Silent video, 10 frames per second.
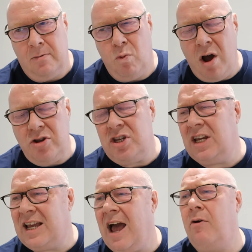Why
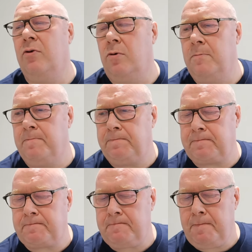doesn't Carol
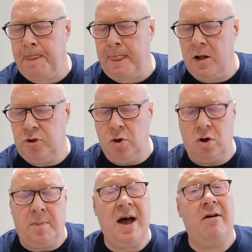
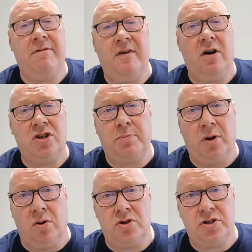talk about First
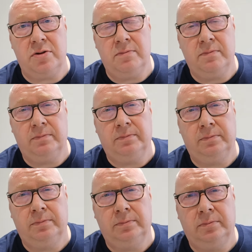Plus?
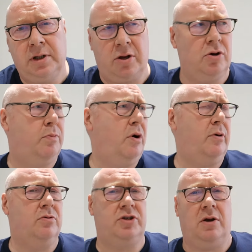Now, you're
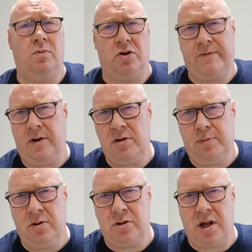probably all saying, what's
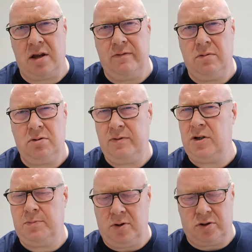First Plus, Dave? What's
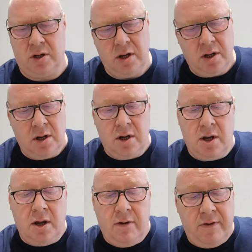First Plus?
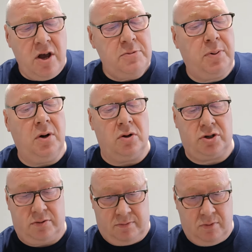First
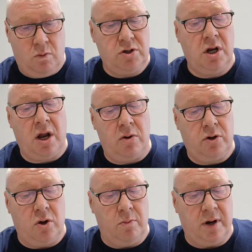Plus was a
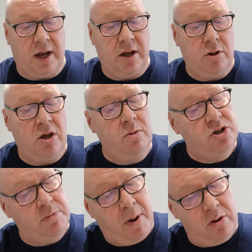loan company that
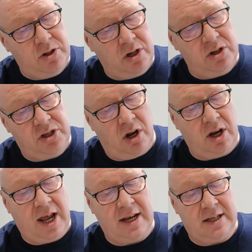was supposed to
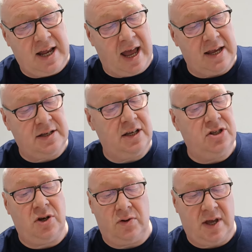consolidate debts
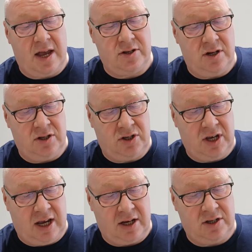in
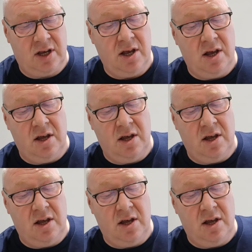2006.